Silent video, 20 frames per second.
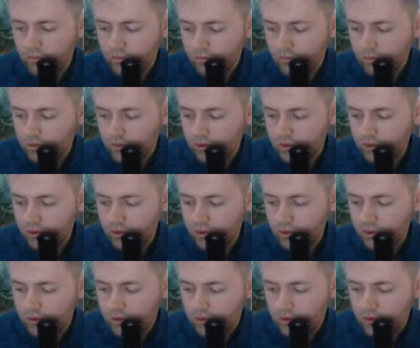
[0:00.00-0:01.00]

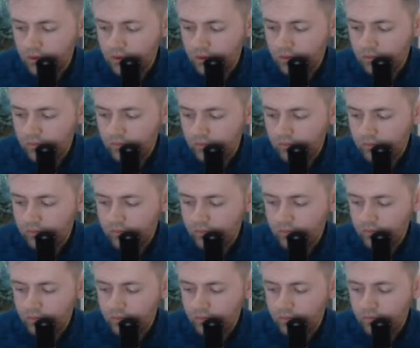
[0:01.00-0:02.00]

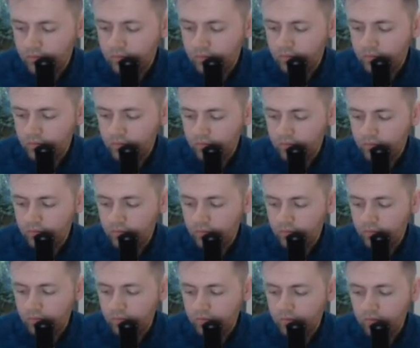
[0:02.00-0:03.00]

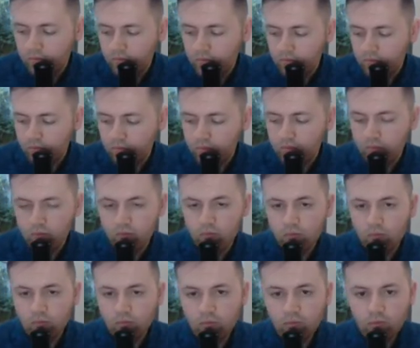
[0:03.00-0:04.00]

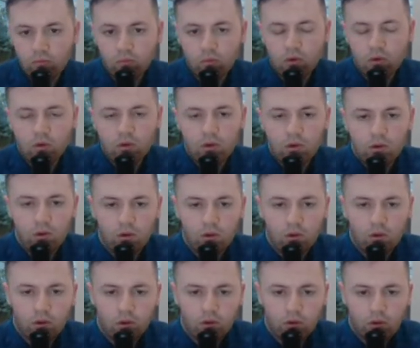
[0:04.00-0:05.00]

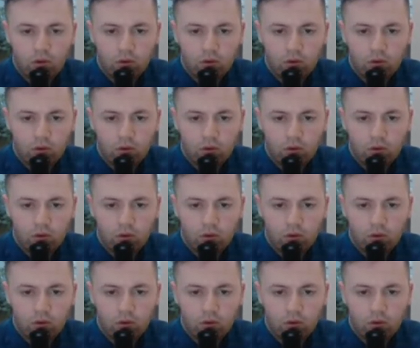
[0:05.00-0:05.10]
[no speech]